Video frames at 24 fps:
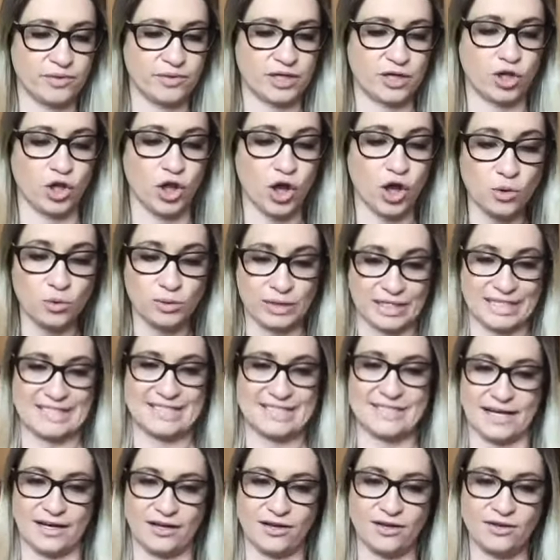clone
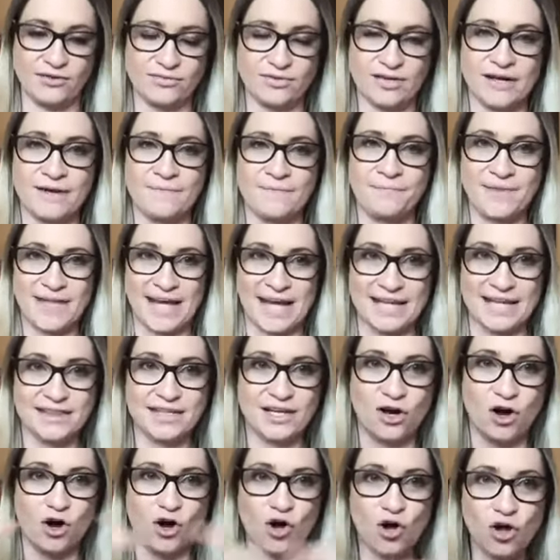itself,
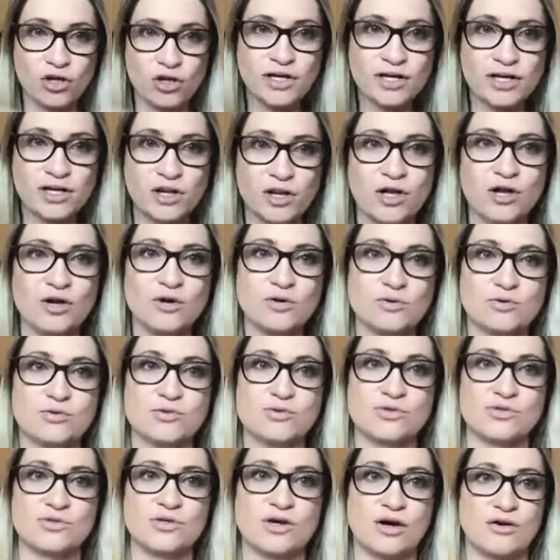and all the
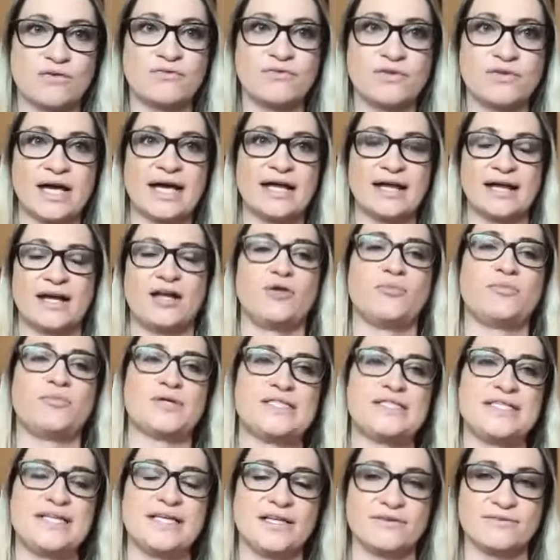clones of that helper
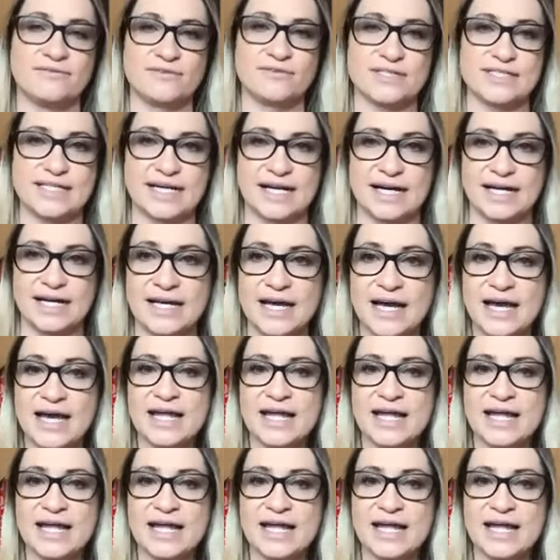T lymphocyte